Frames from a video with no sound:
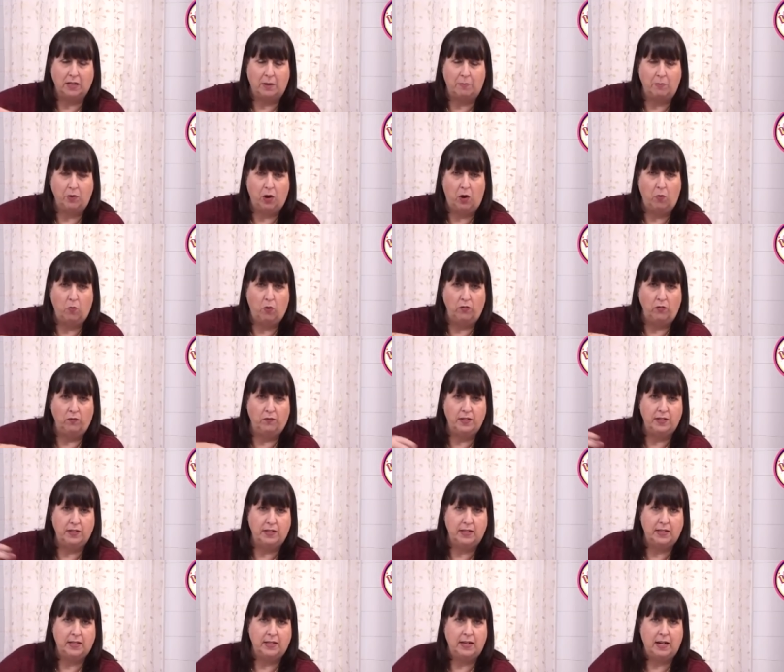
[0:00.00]
I'm not one for
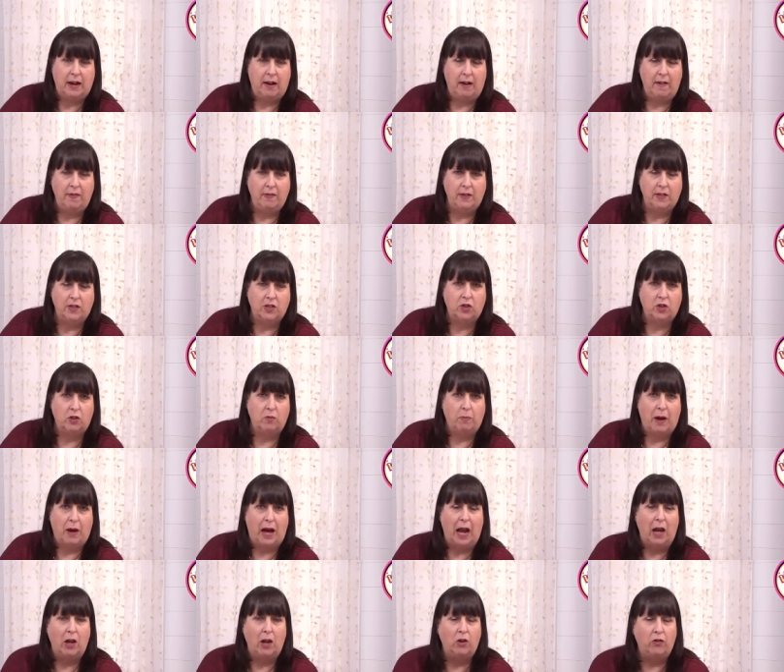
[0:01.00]
sitting out in the sun,
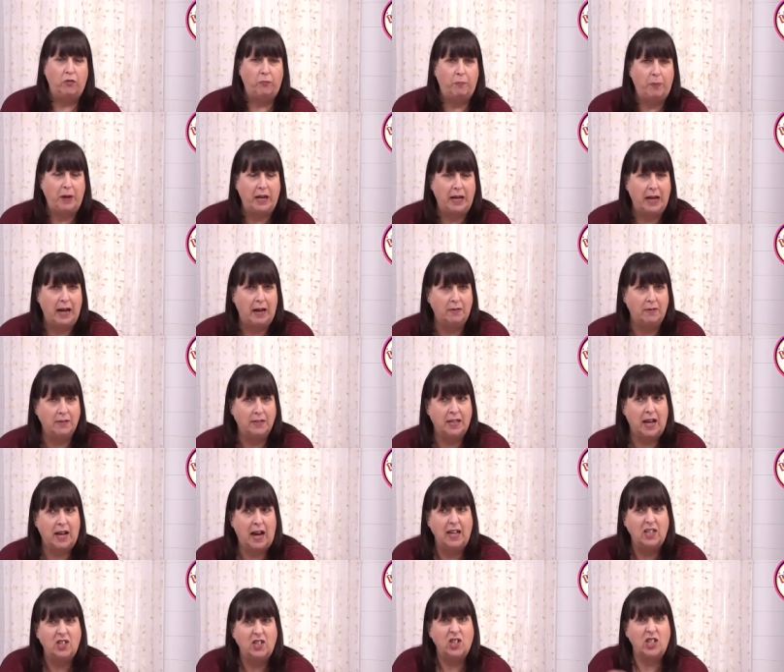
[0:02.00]
but I love being
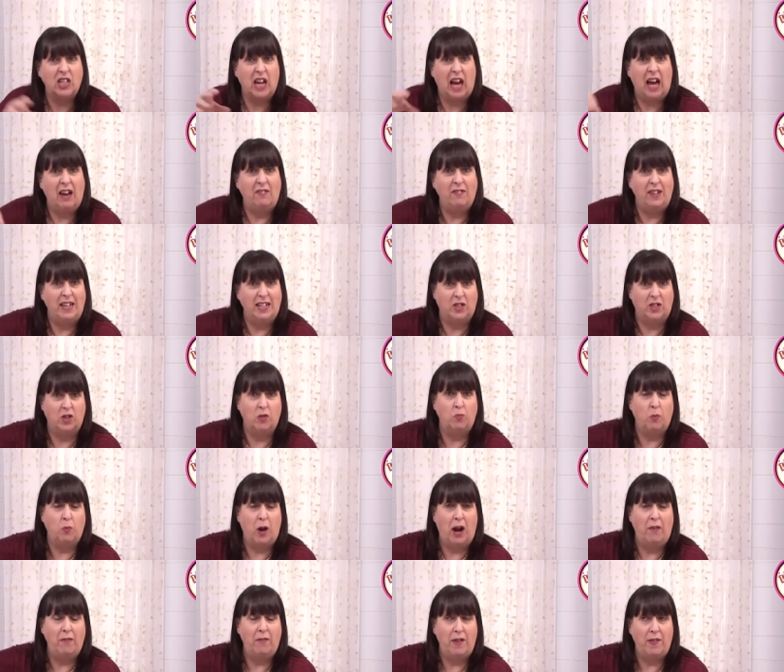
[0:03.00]
outside. So to have it
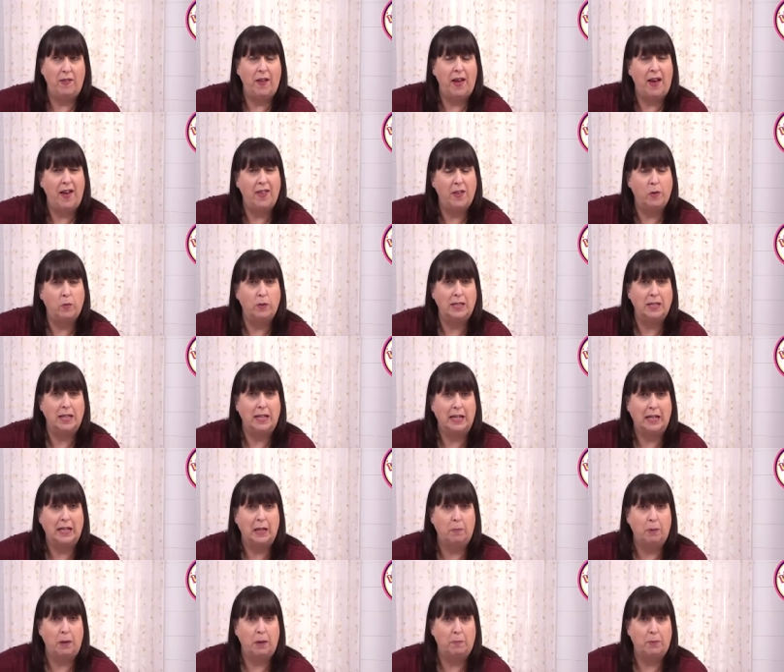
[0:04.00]
somewhere in there that was a
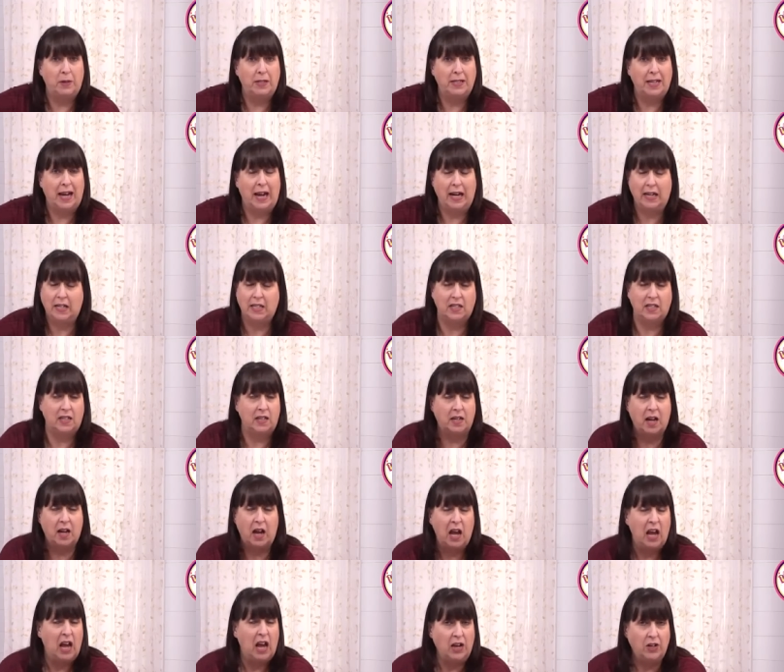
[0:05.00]
little bit protected,
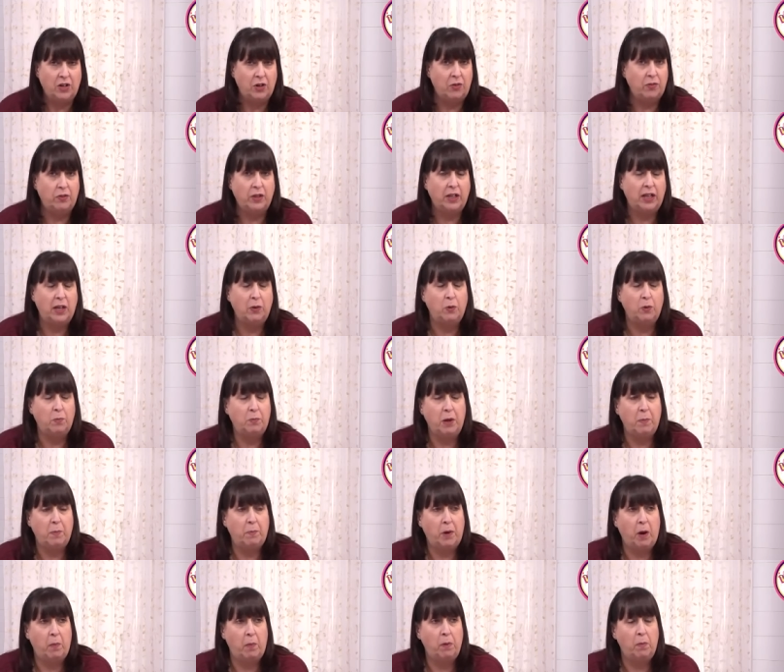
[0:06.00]
I don't think it would be a
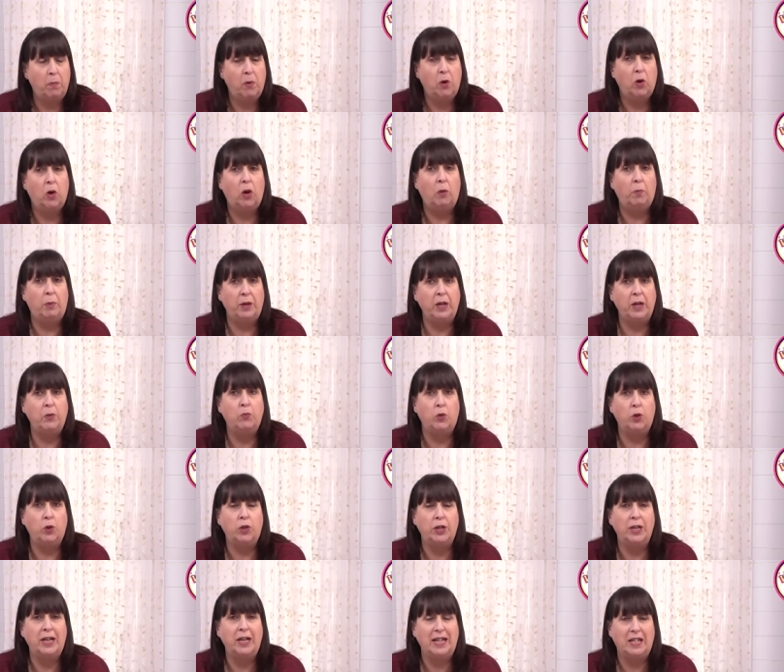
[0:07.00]
problem at all, but it
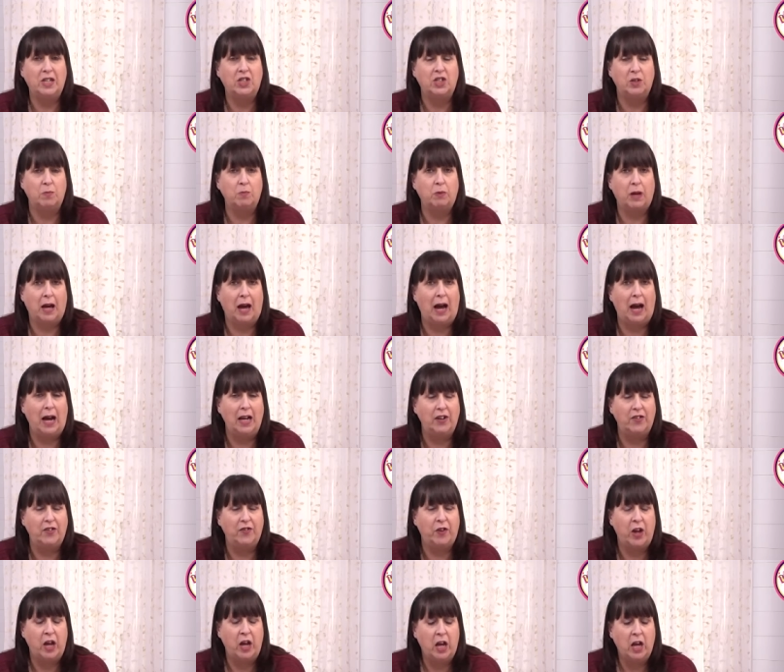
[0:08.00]
would need some kind
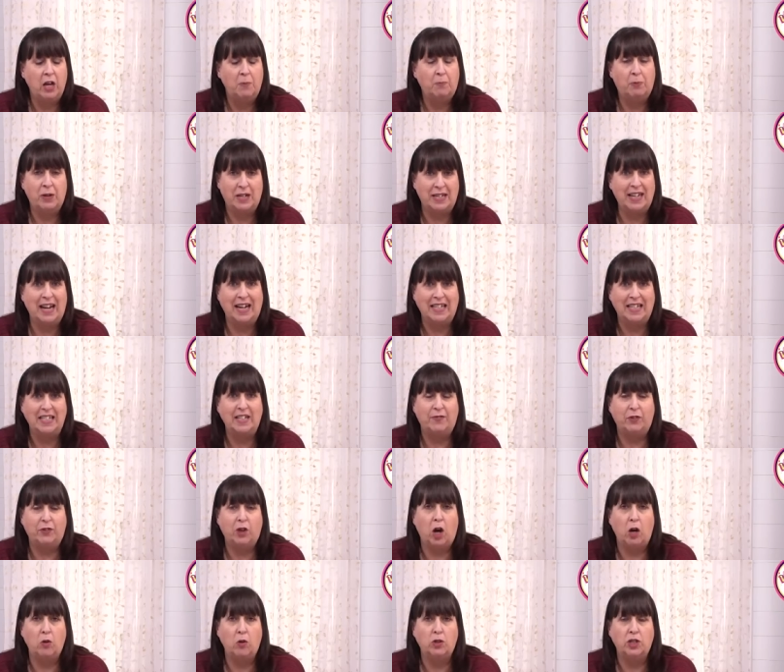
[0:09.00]
of protective
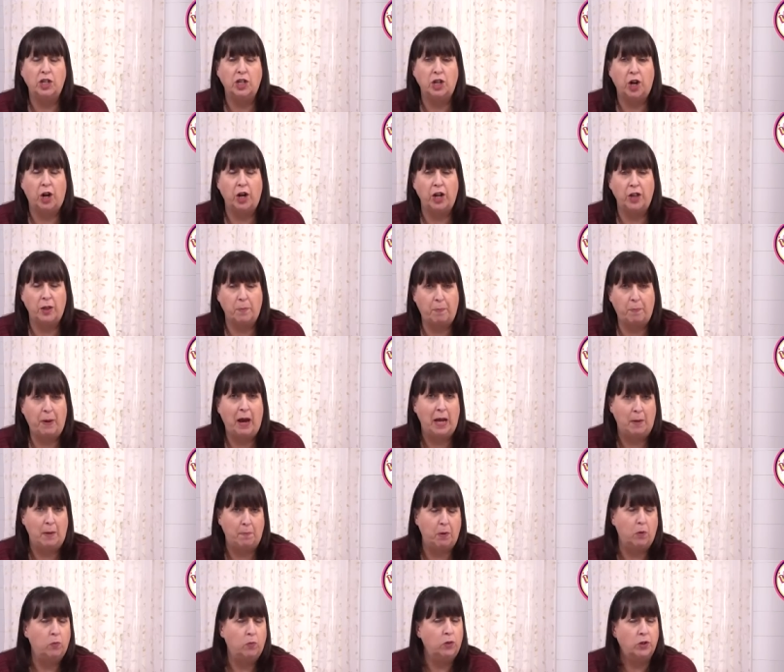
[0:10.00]
coating on it. The
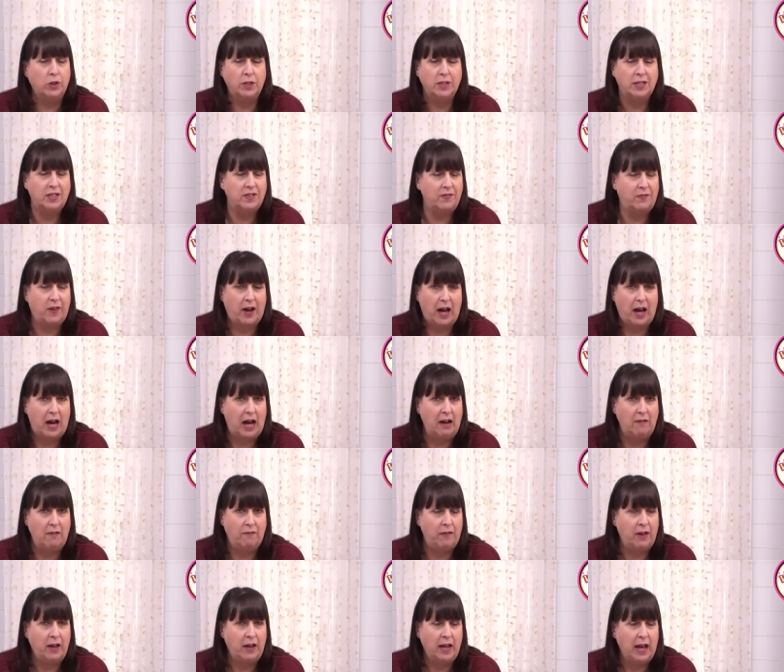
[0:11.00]
paper wouldn't
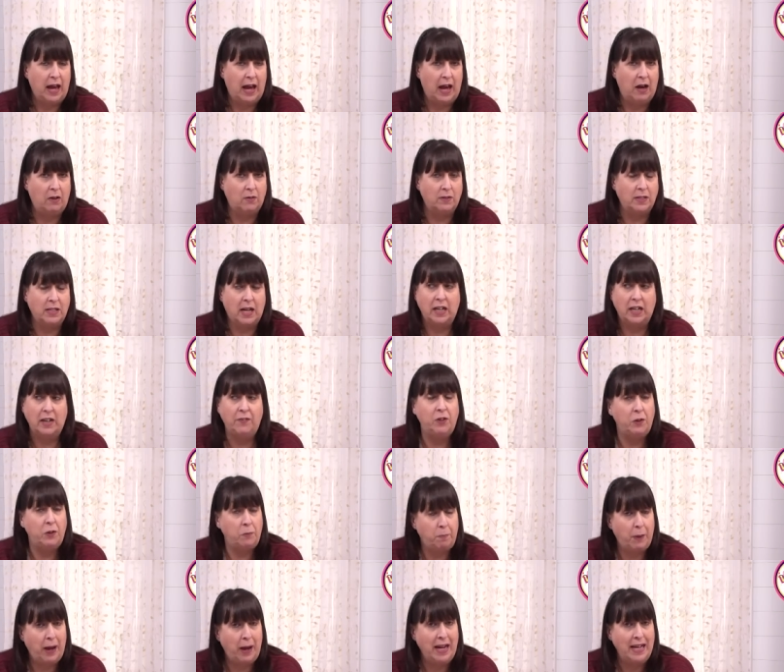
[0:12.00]
survive outside. If
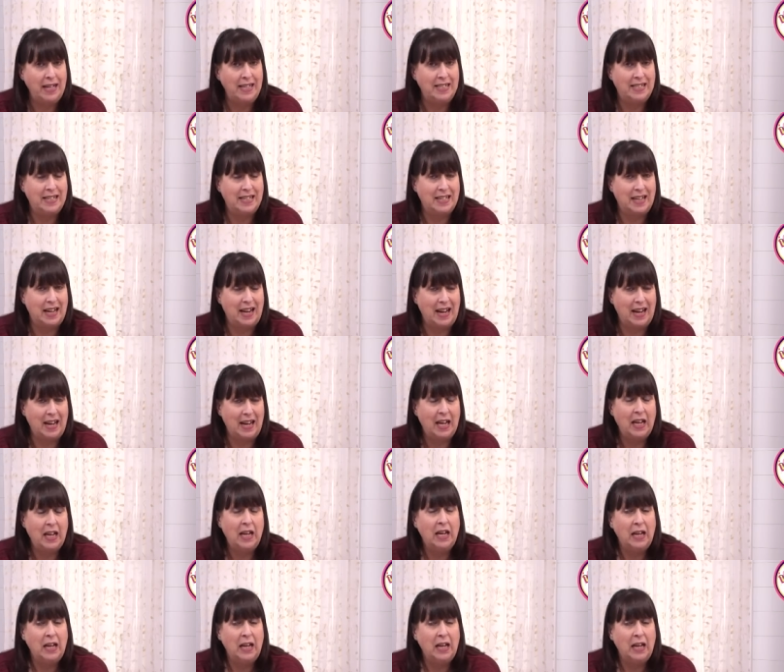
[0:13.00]
you'd painted it,